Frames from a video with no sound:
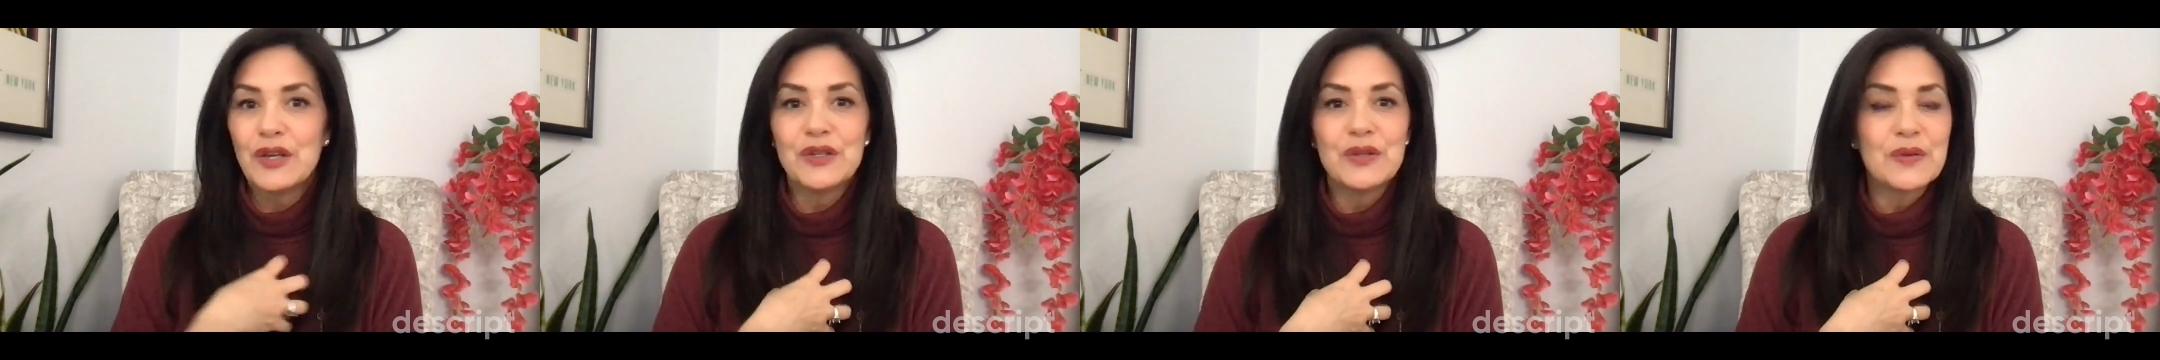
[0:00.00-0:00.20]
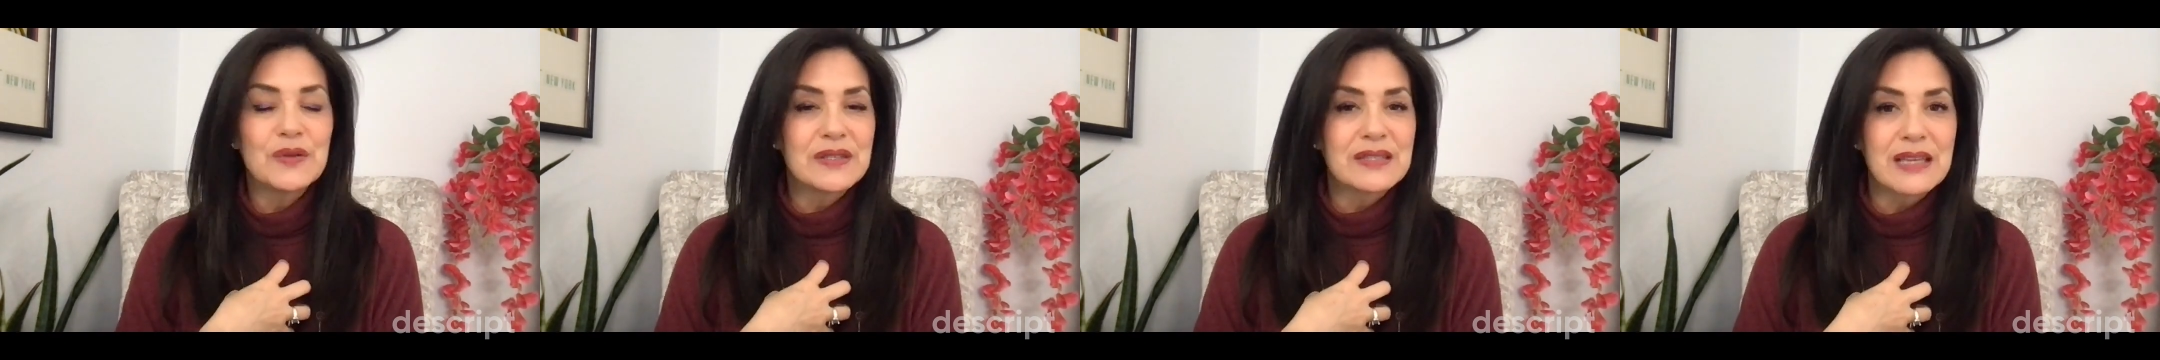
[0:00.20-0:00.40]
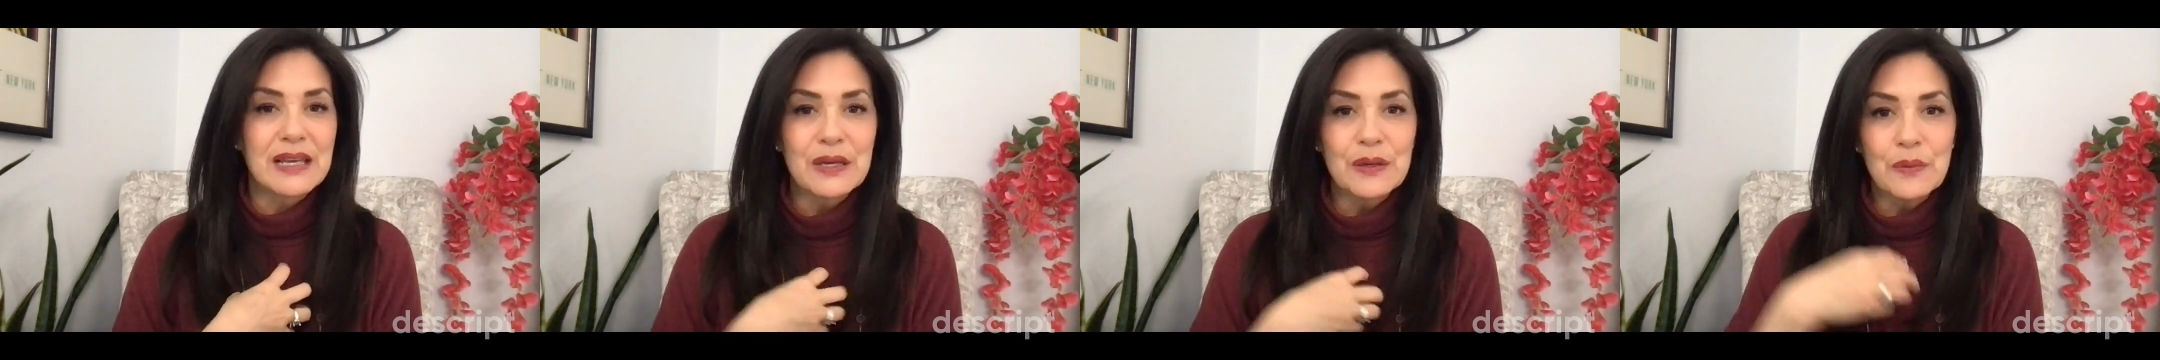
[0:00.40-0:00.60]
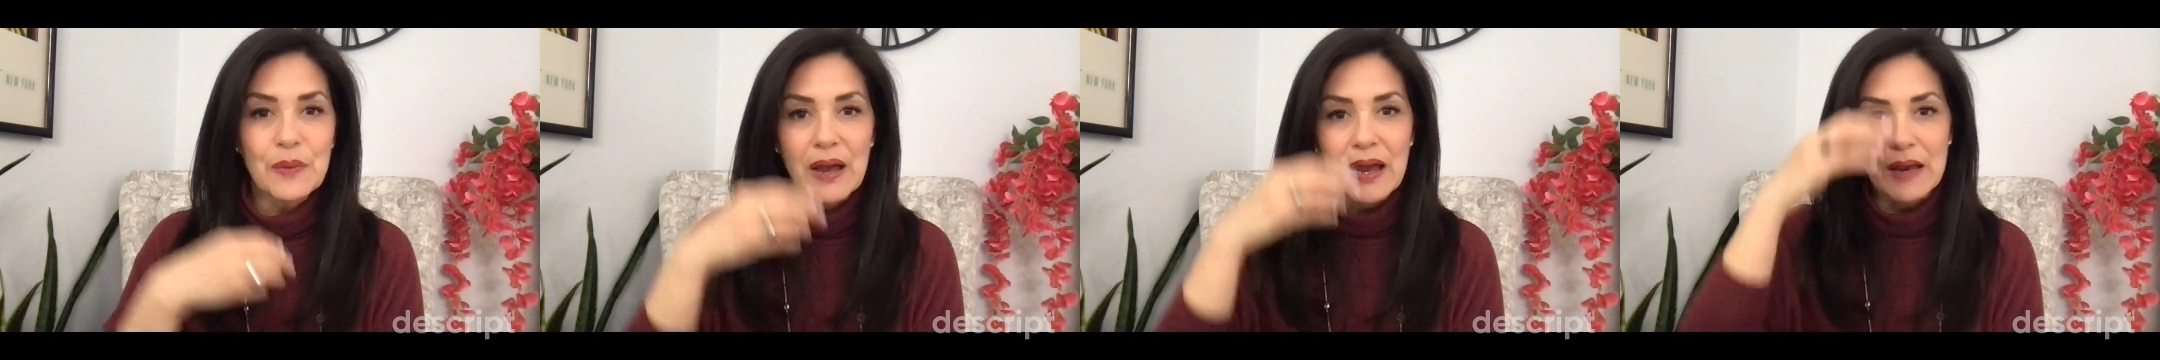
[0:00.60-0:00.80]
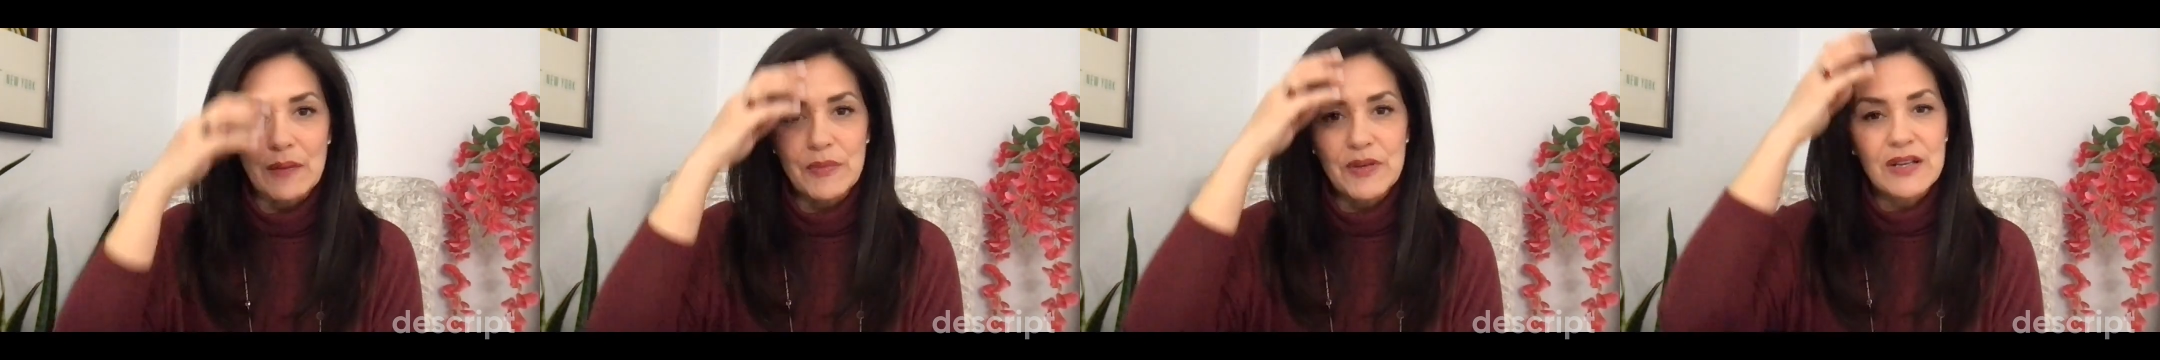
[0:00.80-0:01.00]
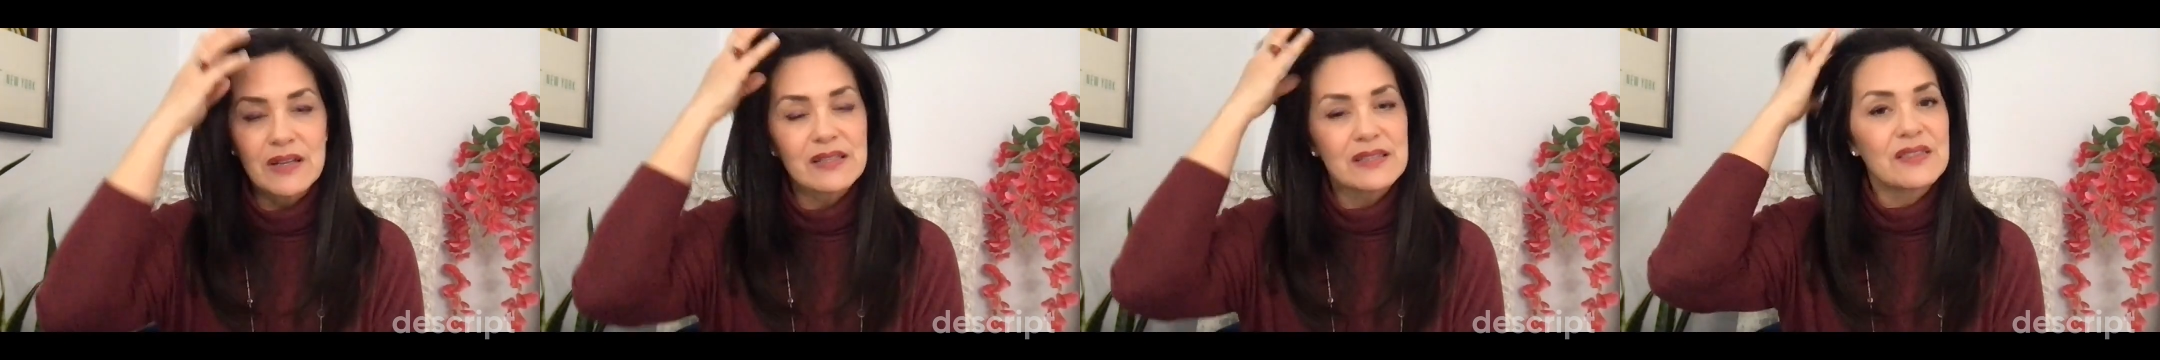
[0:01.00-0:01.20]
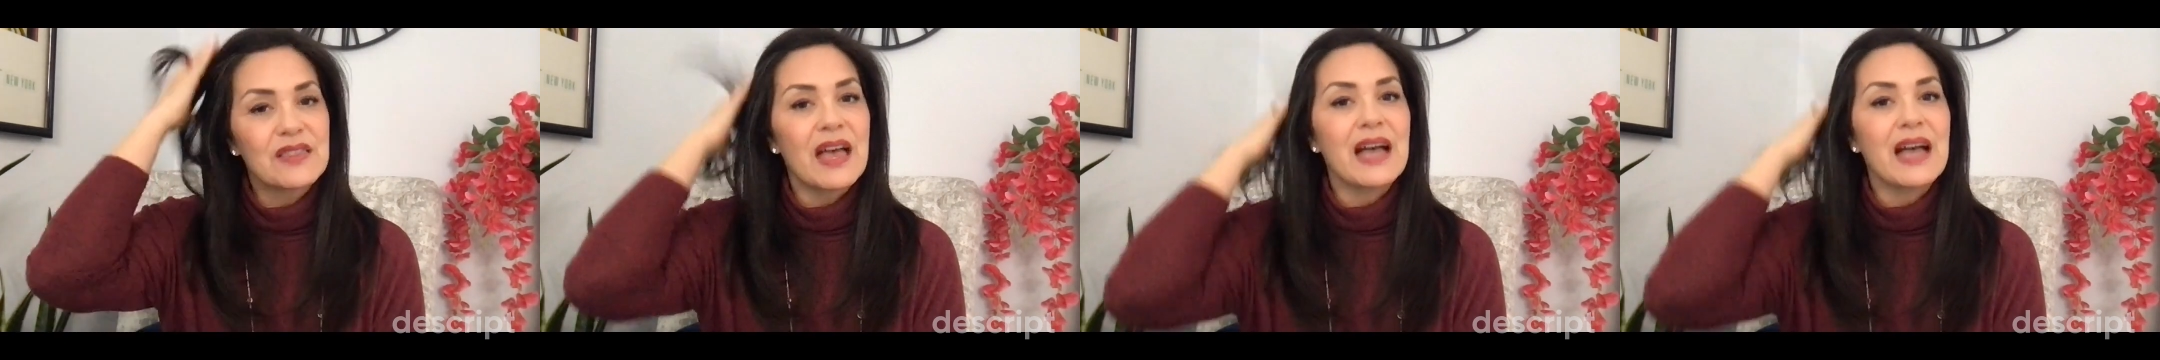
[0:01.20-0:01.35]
you do this anyway, because